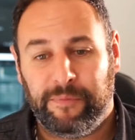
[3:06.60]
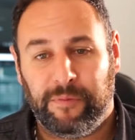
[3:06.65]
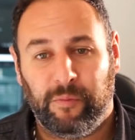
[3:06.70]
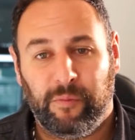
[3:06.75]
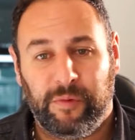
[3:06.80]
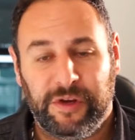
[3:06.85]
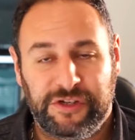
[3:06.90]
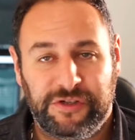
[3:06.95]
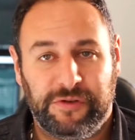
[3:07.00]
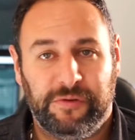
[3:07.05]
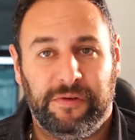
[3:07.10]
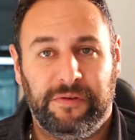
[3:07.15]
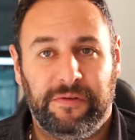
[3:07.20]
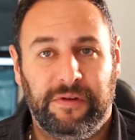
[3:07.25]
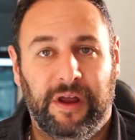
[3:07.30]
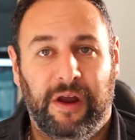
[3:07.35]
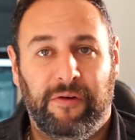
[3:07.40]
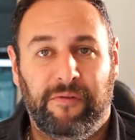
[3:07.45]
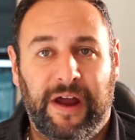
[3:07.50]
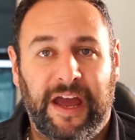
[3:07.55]
We
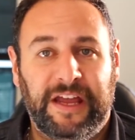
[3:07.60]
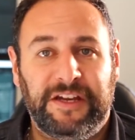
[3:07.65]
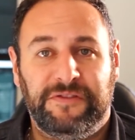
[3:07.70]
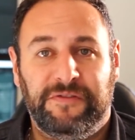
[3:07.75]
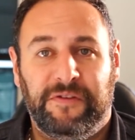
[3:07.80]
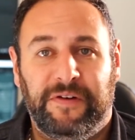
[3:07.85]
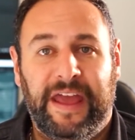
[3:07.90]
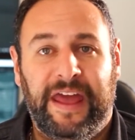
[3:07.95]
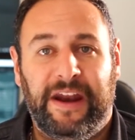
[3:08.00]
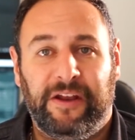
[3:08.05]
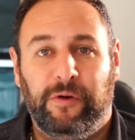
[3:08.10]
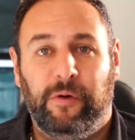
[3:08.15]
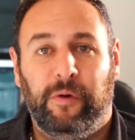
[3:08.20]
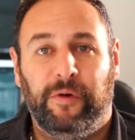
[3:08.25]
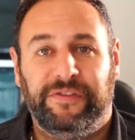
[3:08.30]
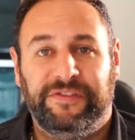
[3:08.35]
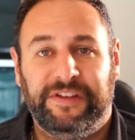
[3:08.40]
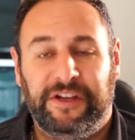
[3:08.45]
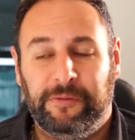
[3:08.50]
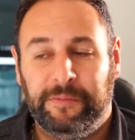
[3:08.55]
should arrange for an
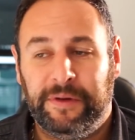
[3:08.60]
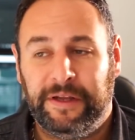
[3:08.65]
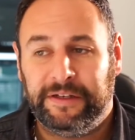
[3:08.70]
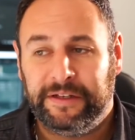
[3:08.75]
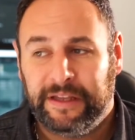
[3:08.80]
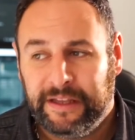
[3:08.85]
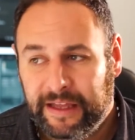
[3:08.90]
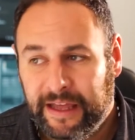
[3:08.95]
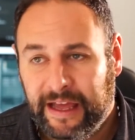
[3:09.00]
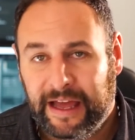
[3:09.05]
out-of-court settlement.